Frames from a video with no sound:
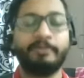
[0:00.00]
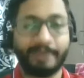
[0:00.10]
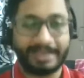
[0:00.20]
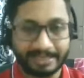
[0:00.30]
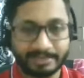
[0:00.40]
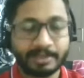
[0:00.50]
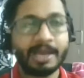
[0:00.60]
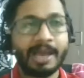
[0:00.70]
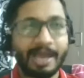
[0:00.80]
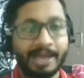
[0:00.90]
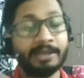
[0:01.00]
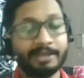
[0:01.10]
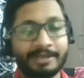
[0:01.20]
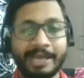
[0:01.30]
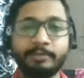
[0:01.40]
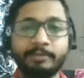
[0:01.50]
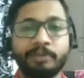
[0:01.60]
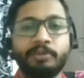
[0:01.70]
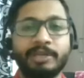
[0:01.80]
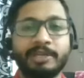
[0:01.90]
phase and it has
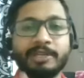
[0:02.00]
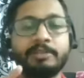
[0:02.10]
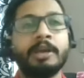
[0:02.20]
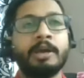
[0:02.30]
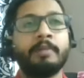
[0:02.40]
been released,